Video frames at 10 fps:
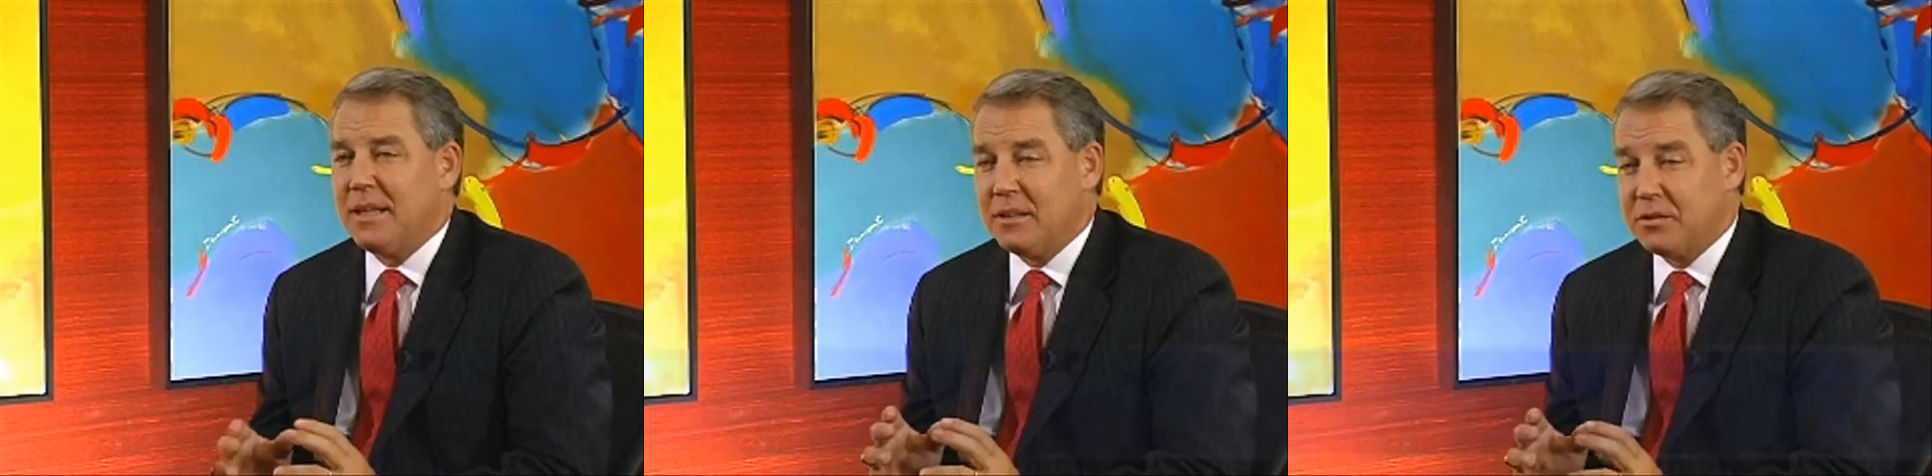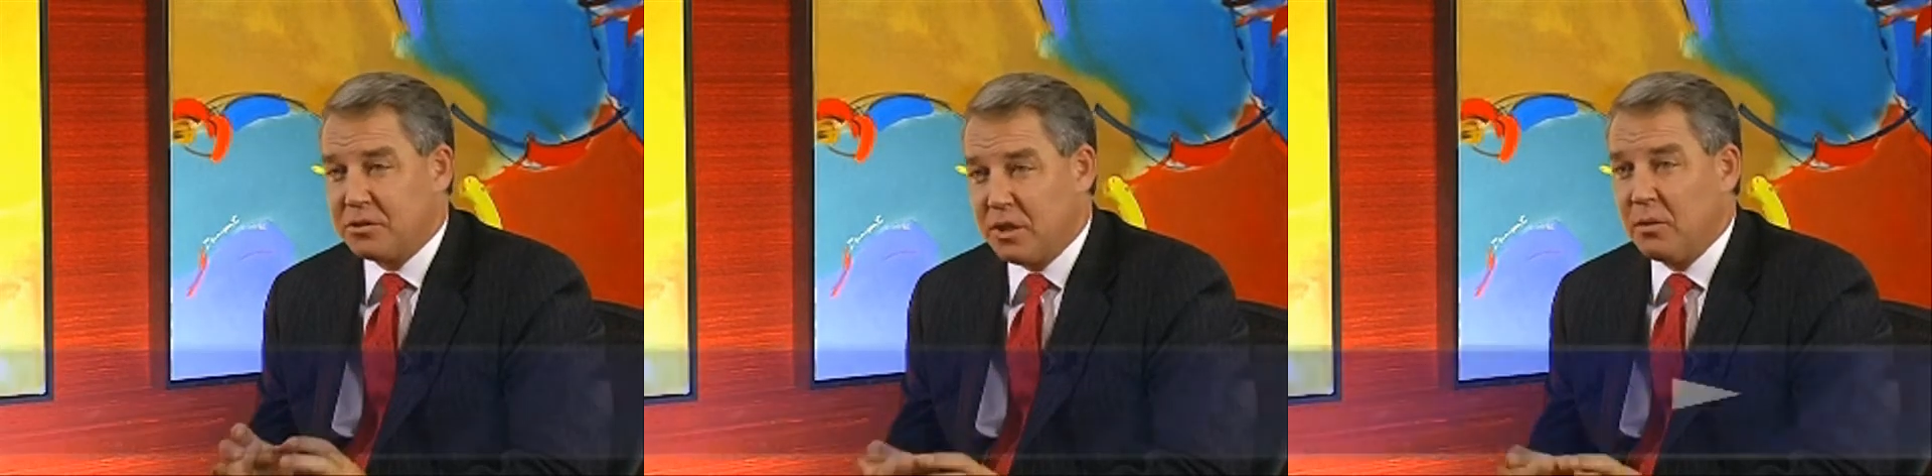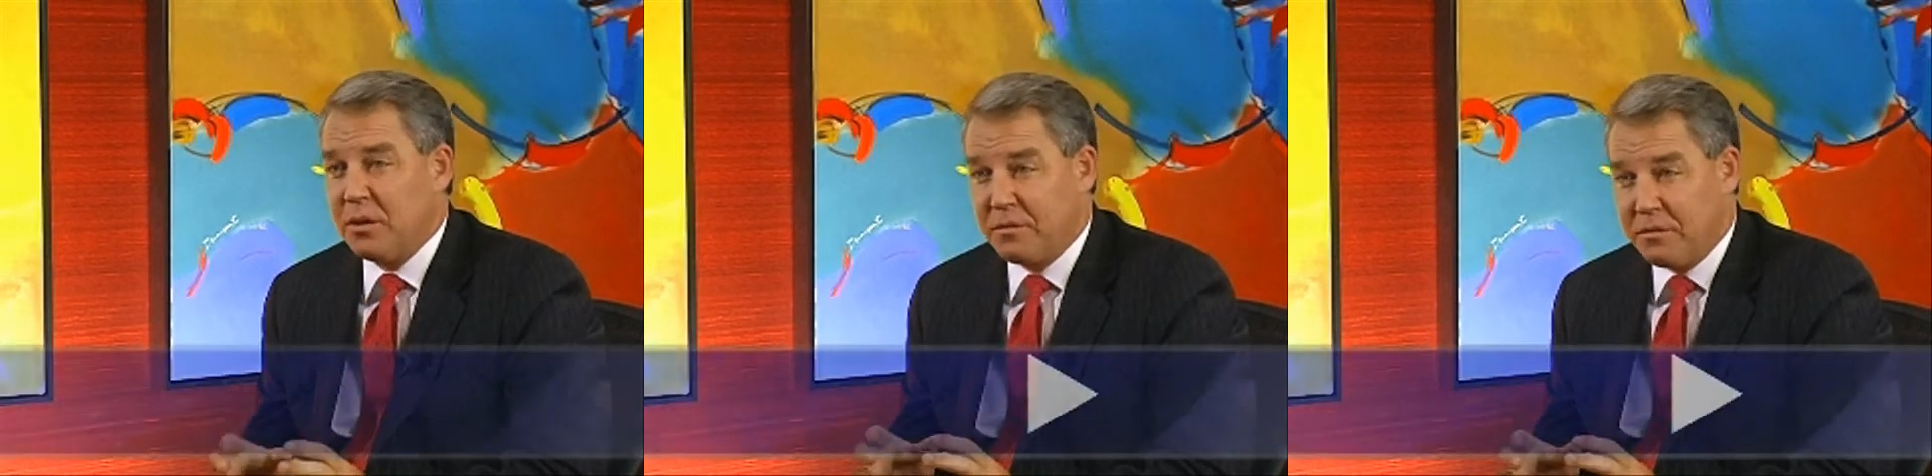that is
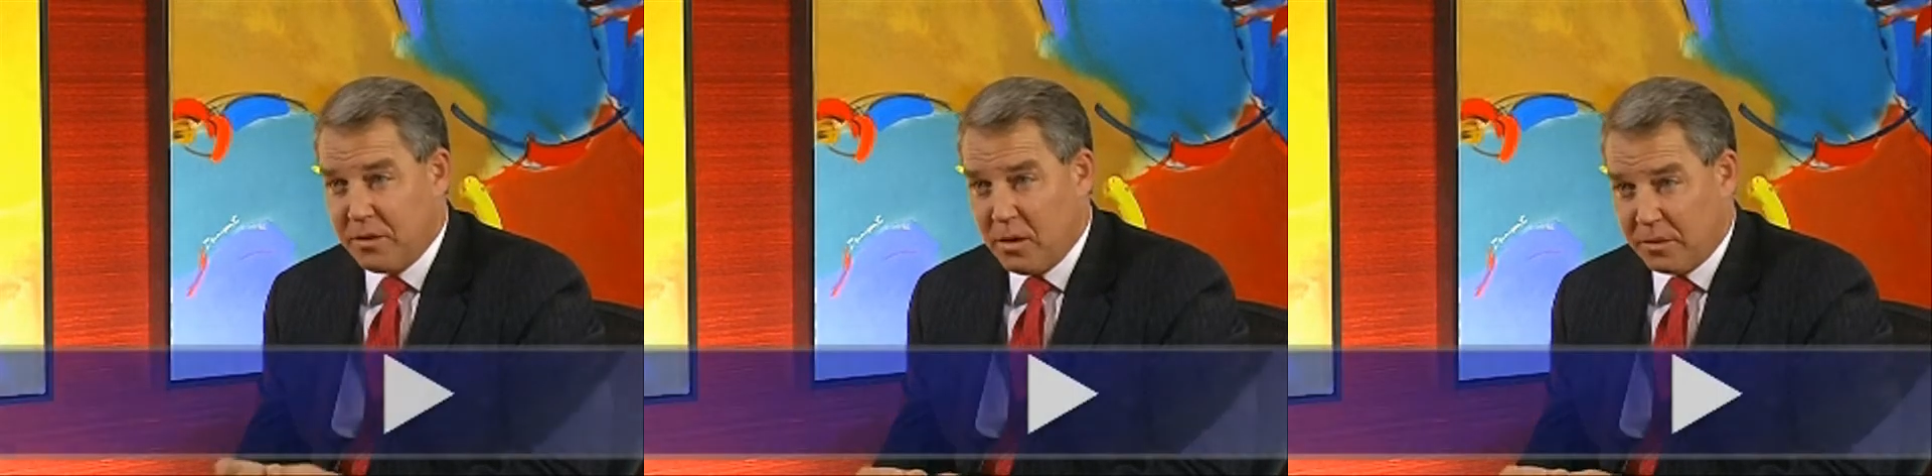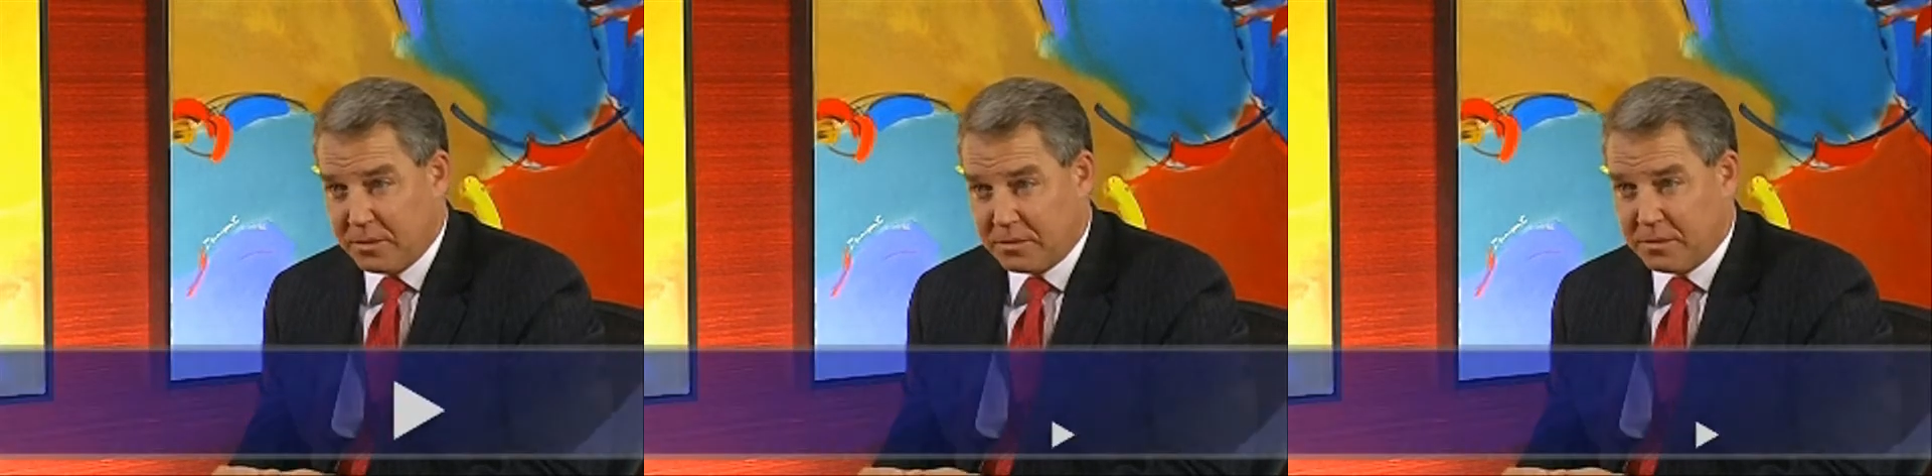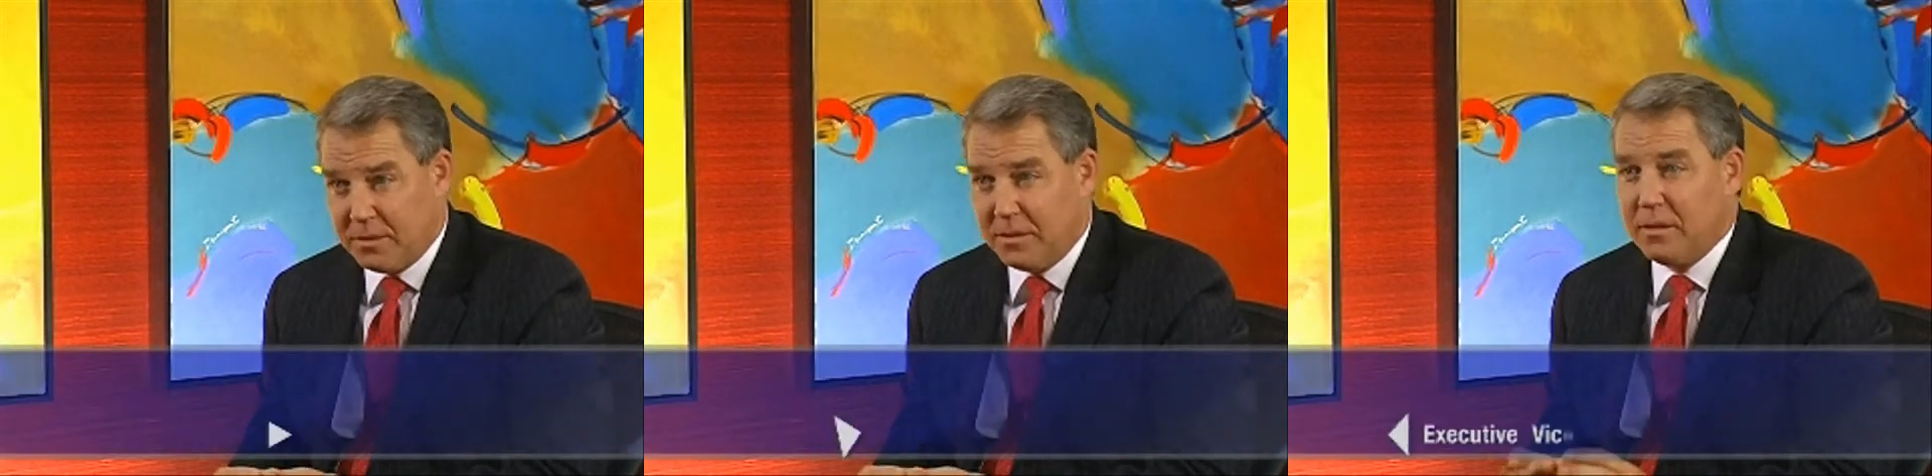solely
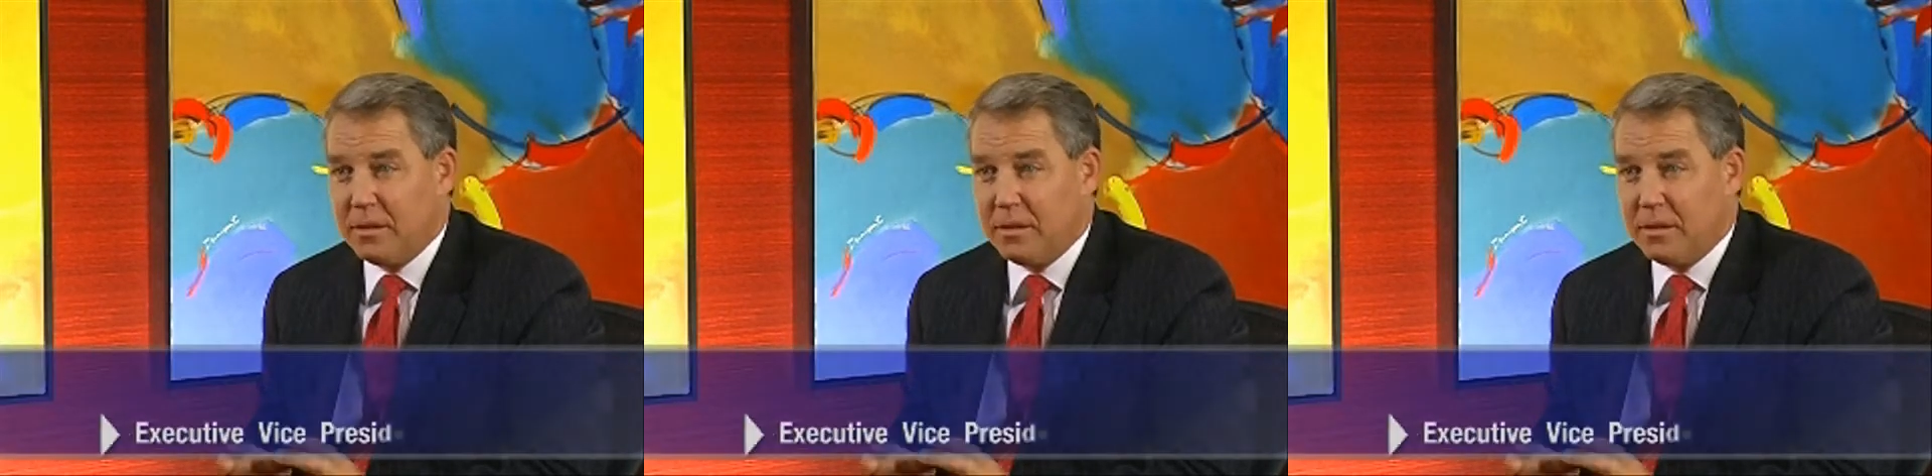focused